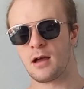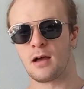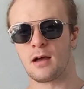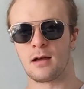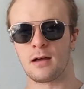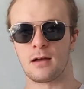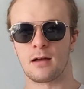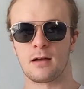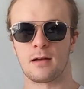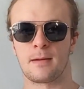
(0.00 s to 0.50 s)

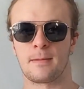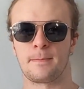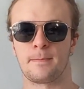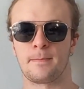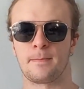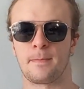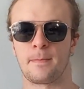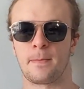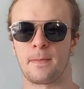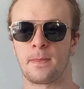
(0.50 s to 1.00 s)

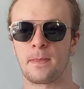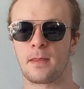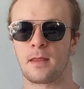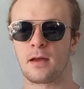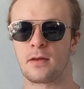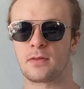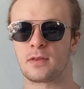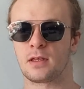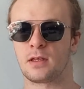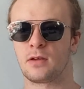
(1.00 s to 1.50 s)

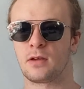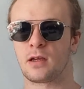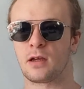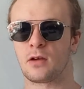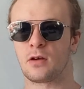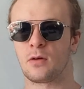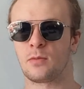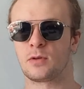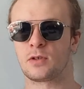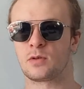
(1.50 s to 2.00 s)
I think you can
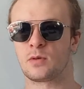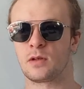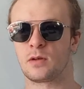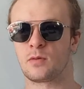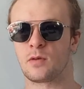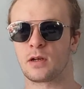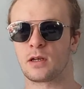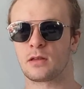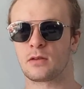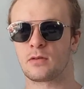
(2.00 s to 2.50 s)
go between
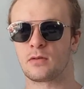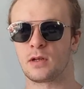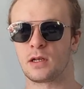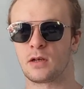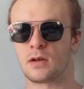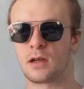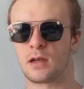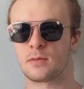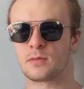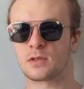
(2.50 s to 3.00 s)
1 and 3
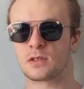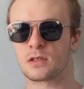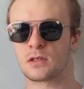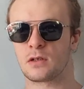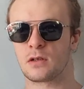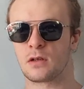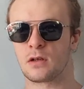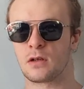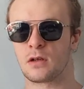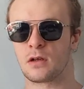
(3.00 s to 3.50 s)
grams,
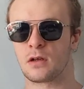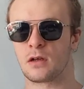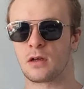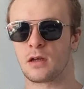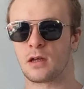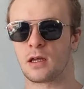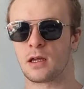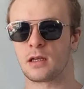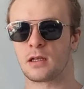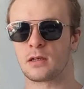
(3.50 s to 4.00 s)

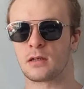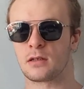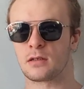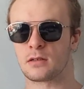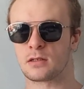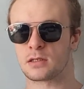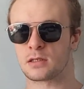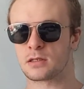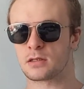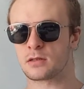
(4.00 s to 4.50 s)
and
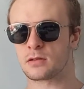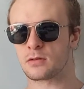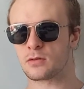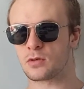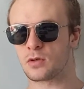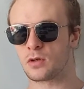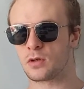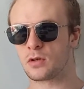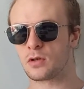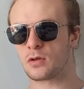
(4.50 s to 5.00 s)
it's
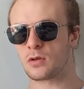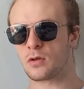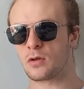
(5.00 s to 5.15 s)
good.